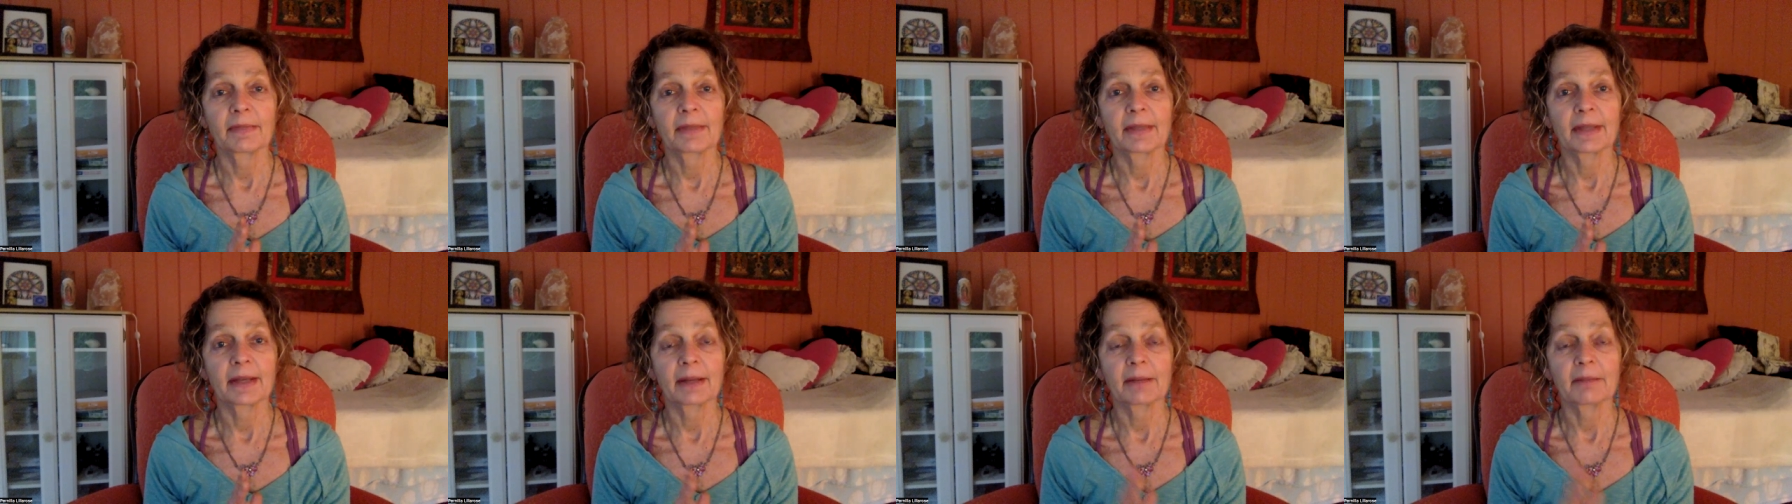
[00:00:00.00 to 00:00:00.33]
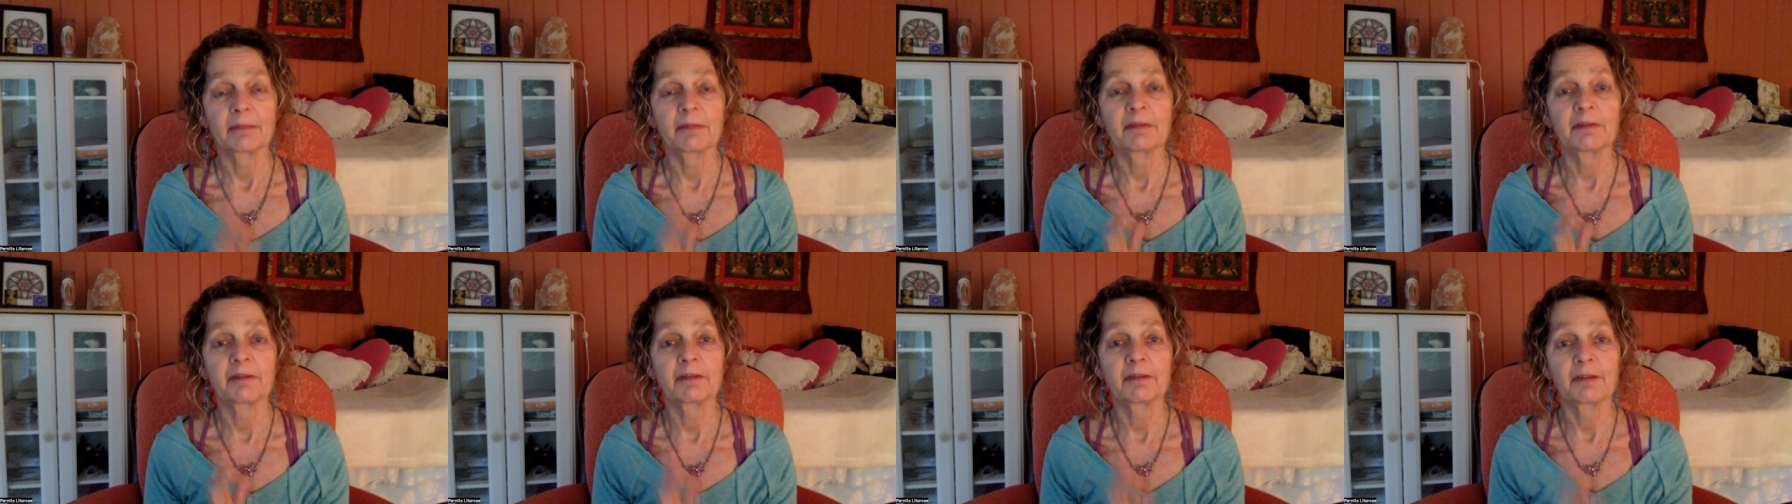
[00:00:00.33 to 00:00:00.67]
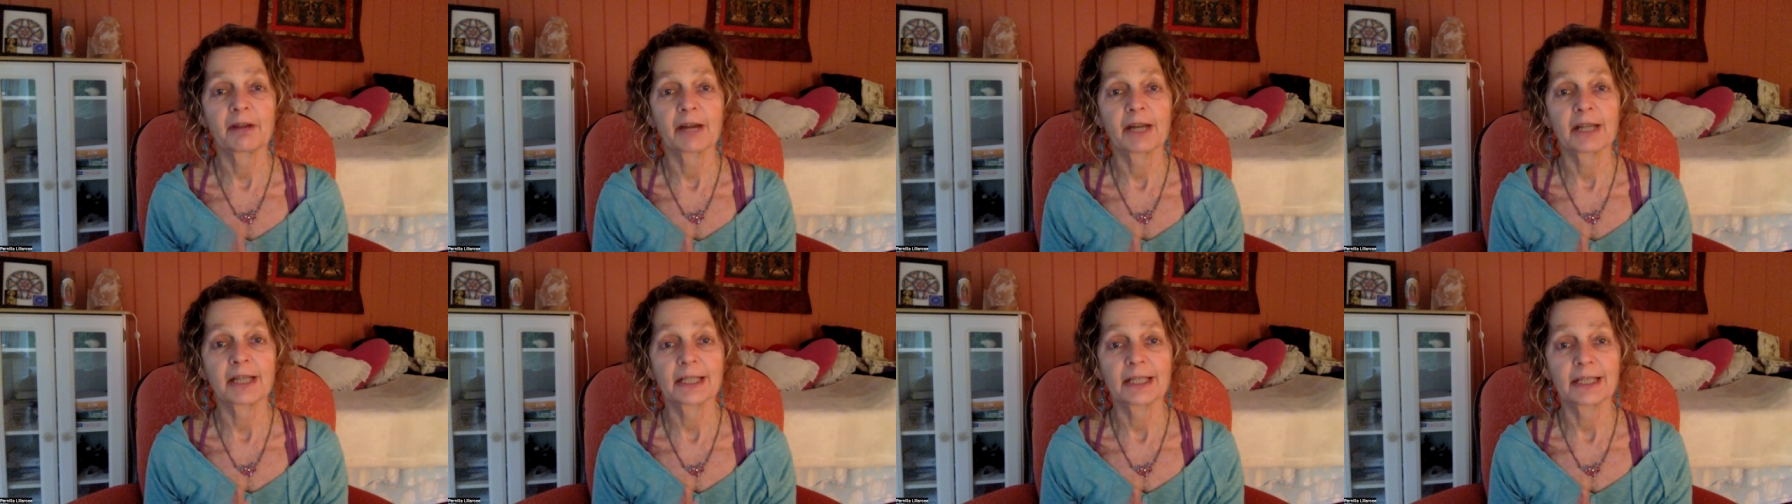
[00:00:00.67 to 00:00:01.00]
that I'm
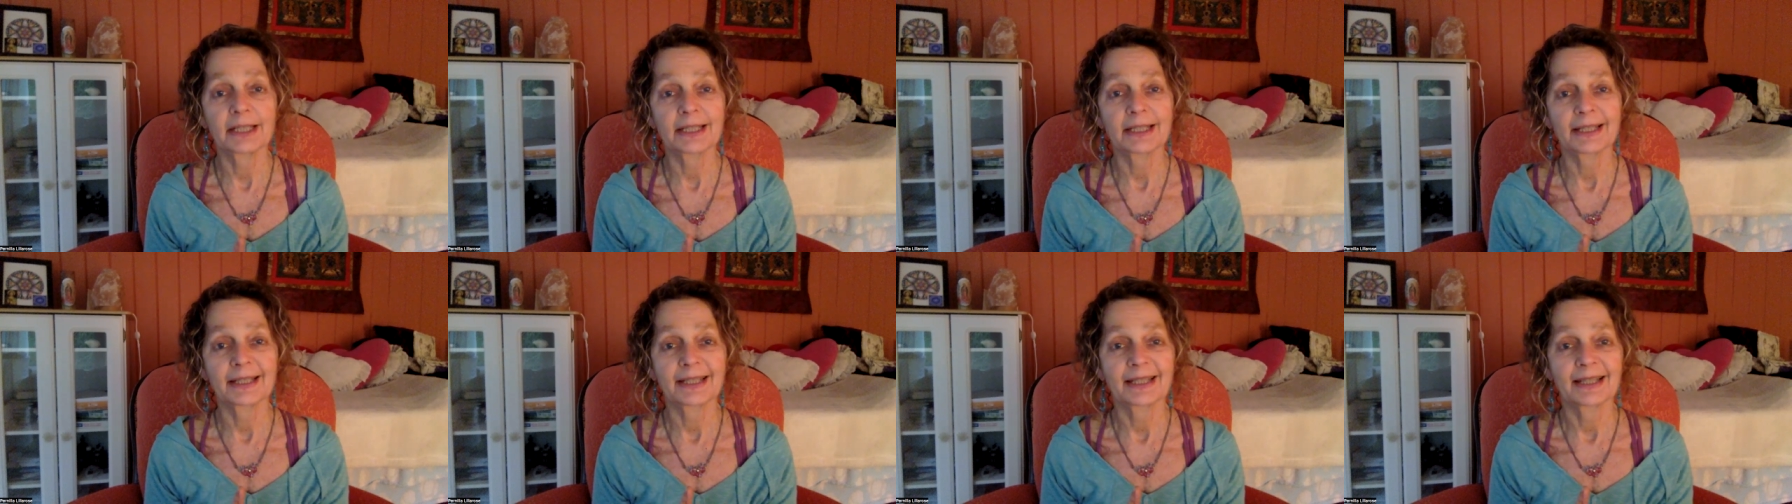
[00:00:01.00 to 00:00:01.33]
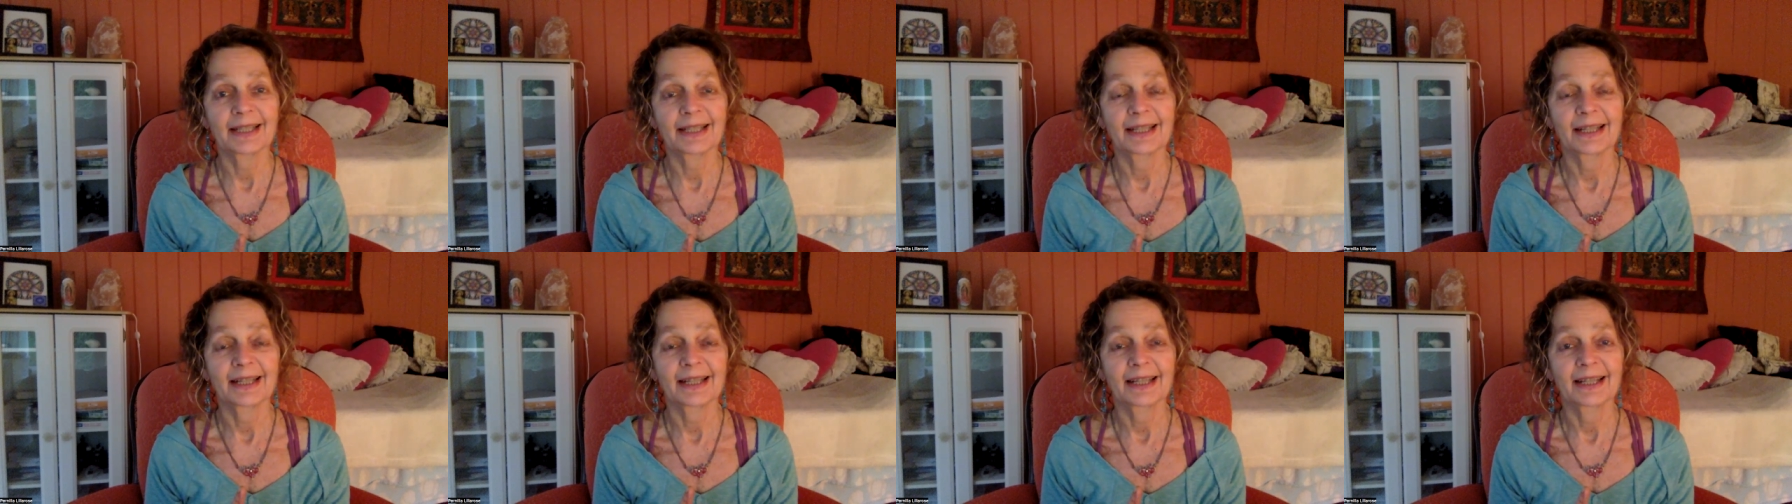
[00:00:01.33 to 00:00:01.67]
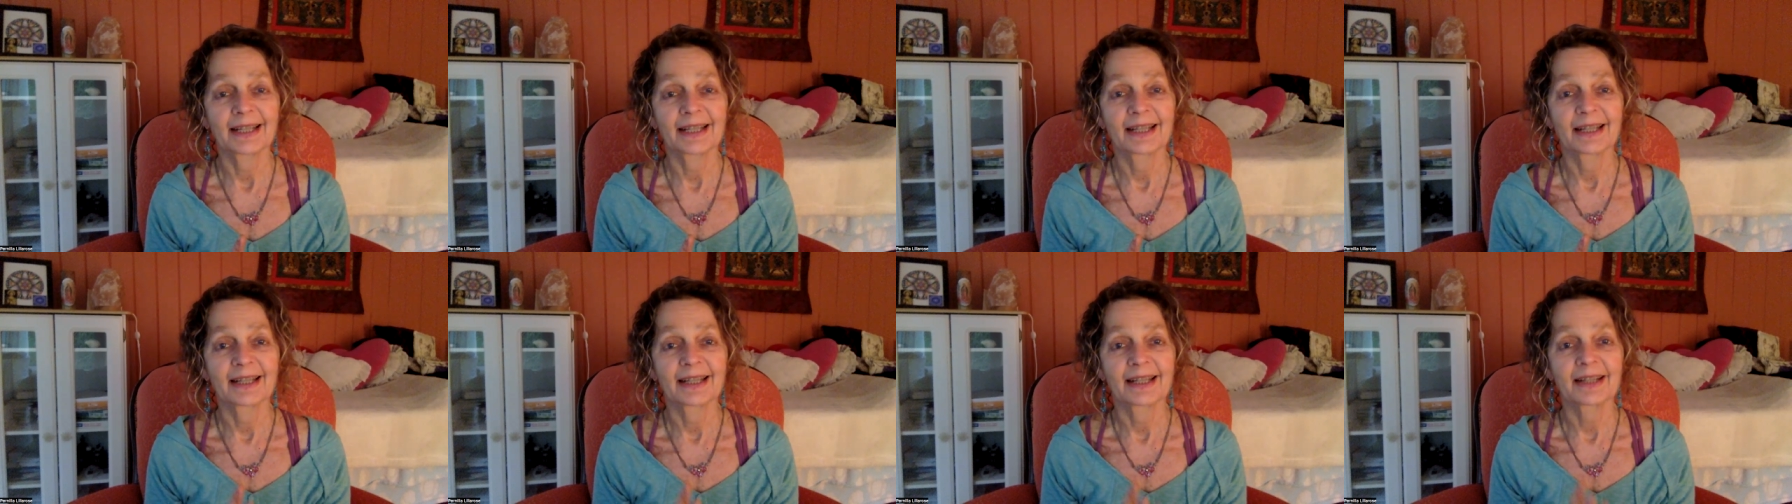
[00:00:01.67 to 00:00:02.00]
finally
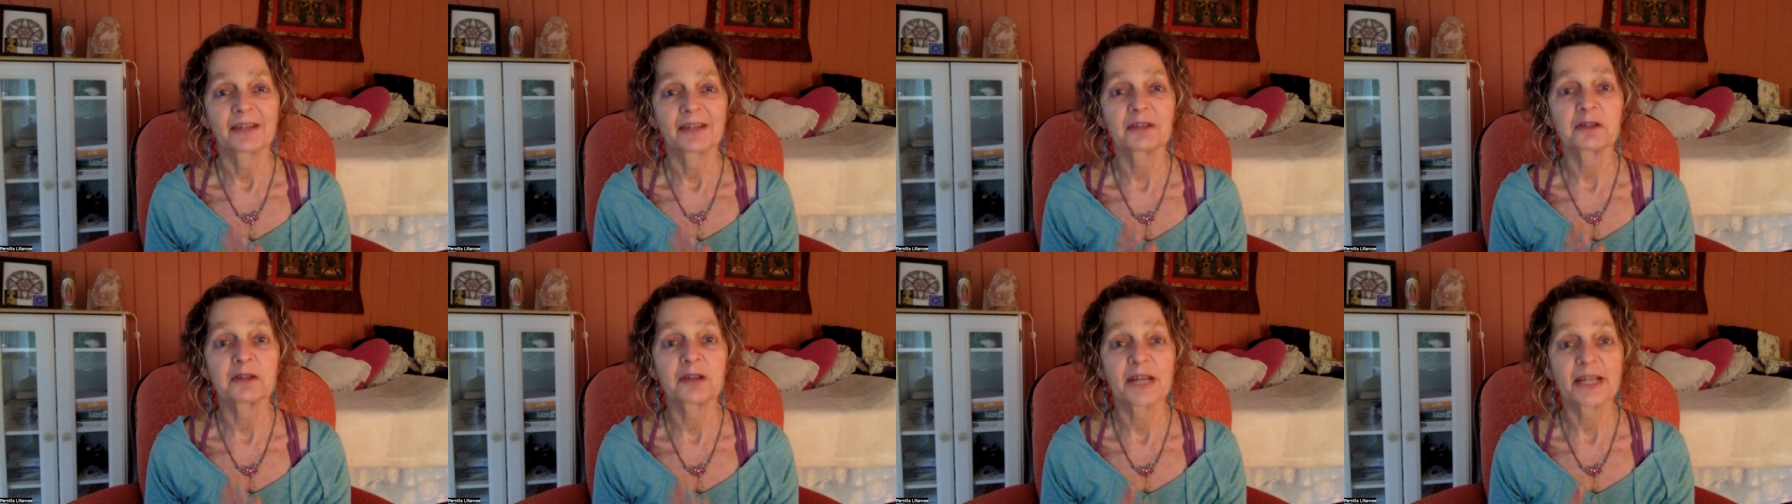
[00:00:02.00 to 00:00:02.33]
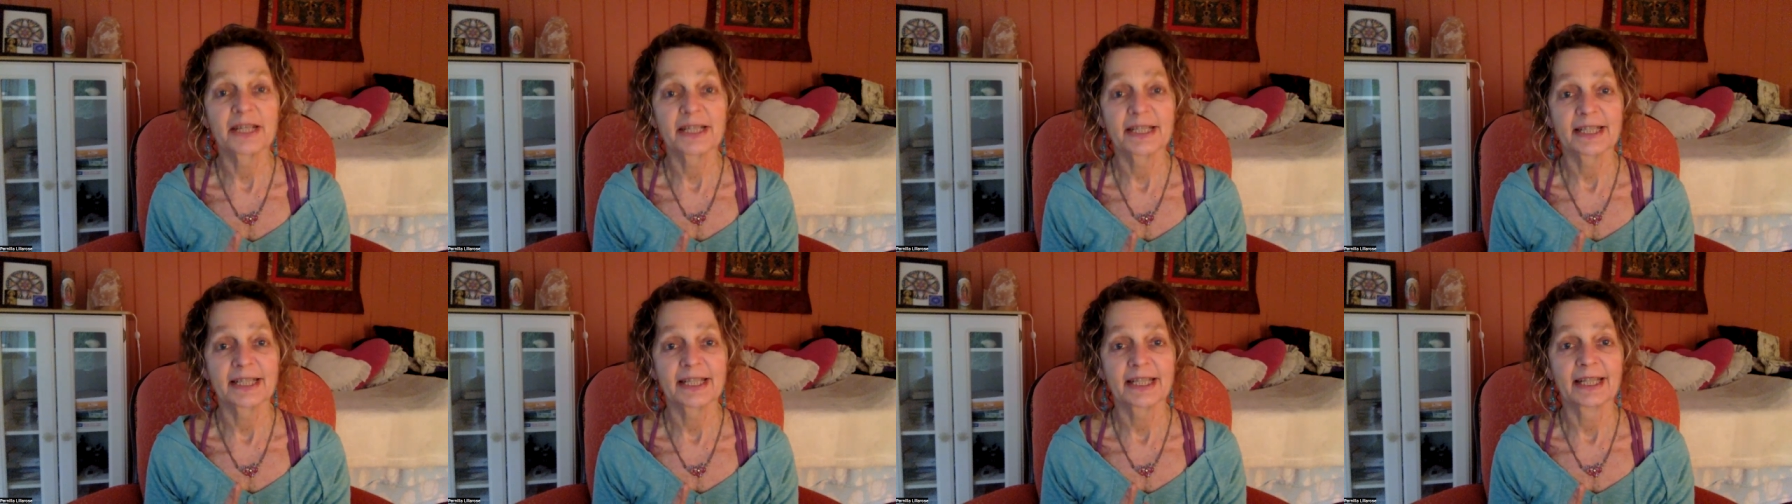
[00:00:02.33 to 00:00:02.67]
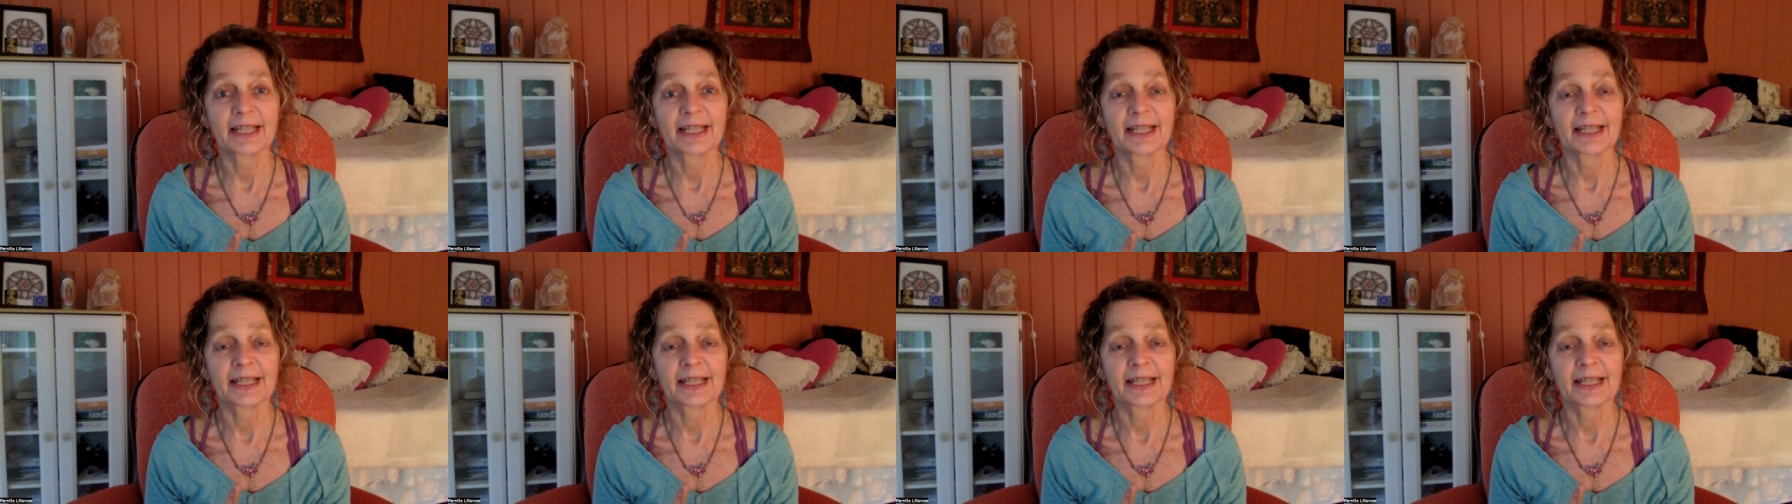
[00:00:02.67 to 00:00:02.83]
resting